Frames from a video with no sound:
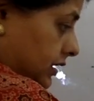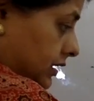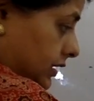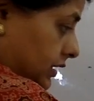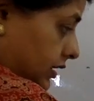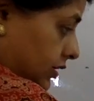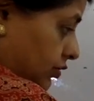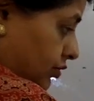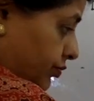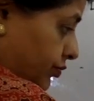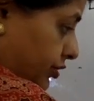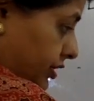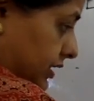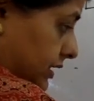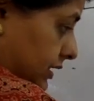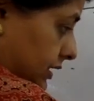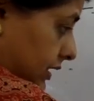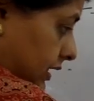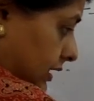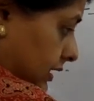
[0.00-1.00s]

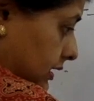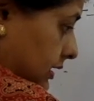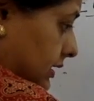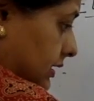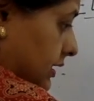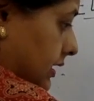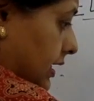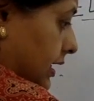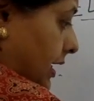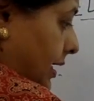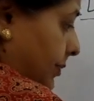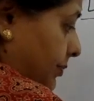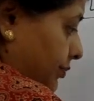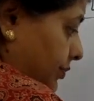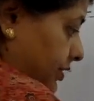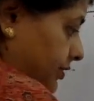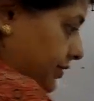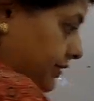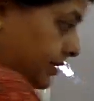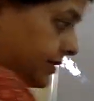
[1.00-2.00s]
0.6
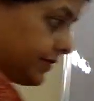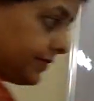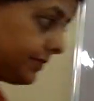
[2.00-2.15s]
amperes.